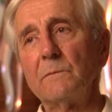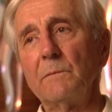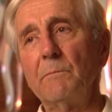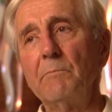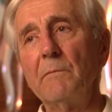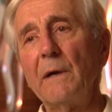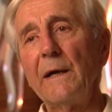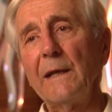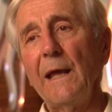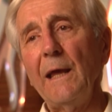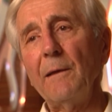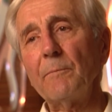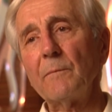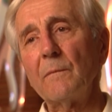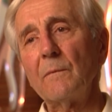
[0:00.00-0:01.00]

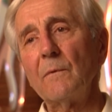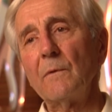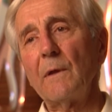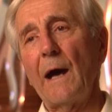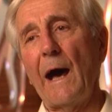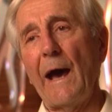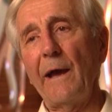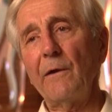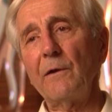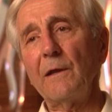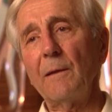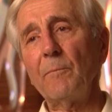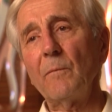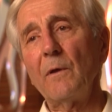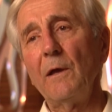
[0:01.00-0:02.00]
money, hired
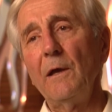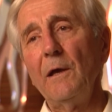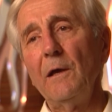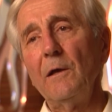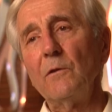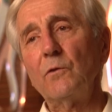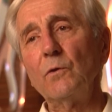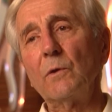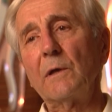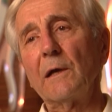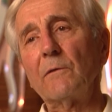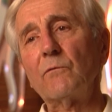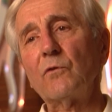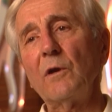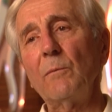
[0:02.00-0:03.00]
him to
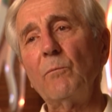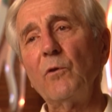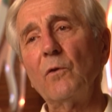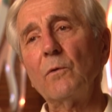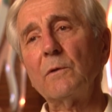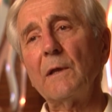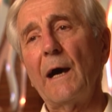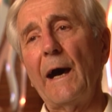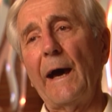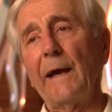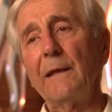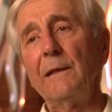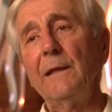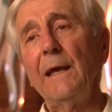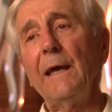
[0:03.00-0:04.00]
contribute
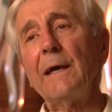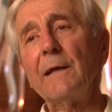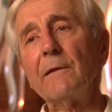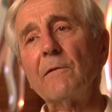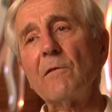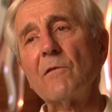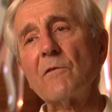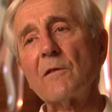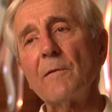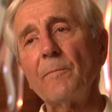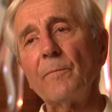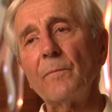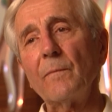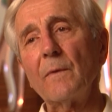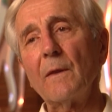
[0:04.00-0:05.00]
ideas
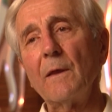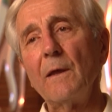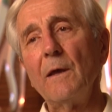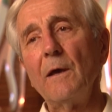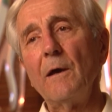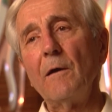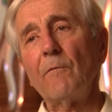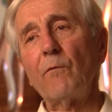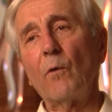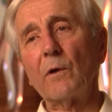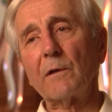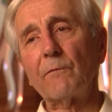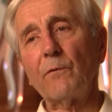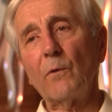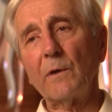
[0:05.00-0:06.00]
for
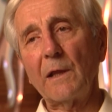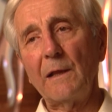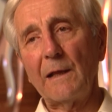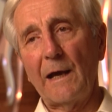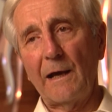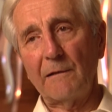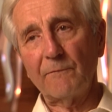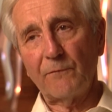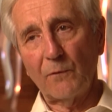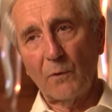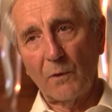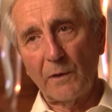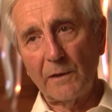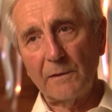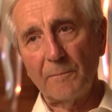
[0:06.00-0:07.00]
the 49
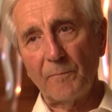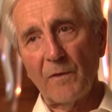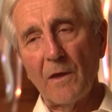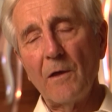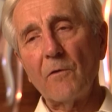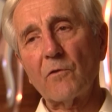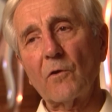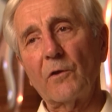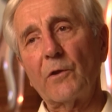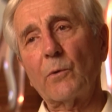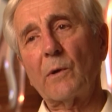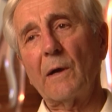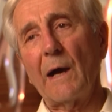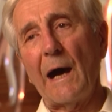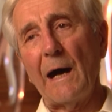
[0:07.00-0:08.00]
Ford. So there
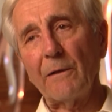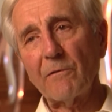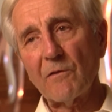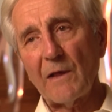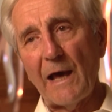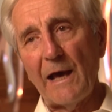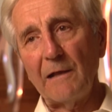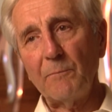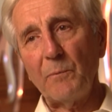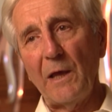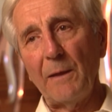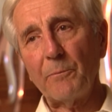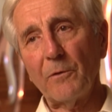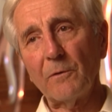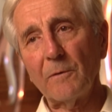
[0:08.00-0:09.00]
were outside
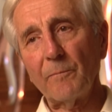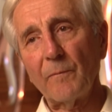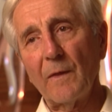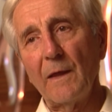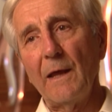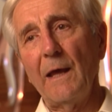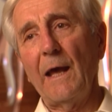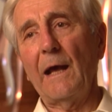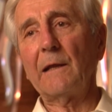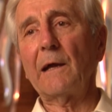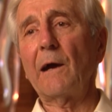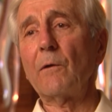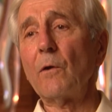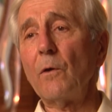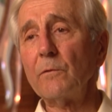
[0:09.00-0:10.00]
people and
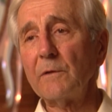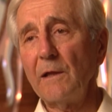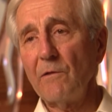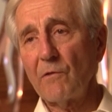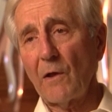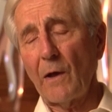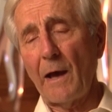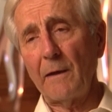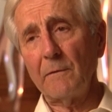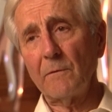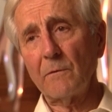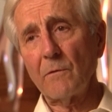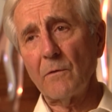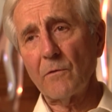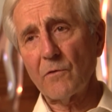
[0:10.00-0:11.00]
our own
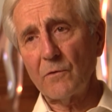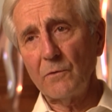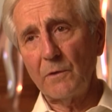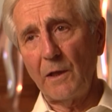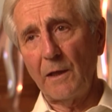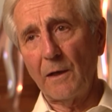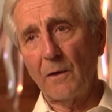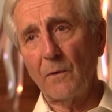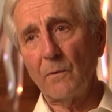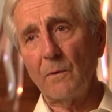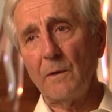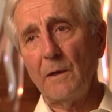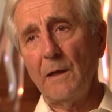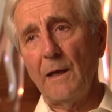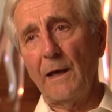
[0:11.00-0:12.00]
design studio
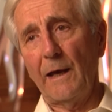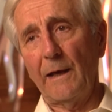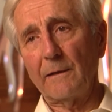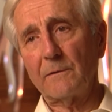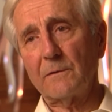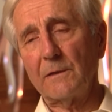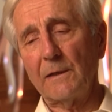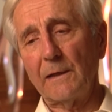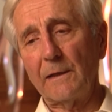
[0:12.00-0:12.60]
at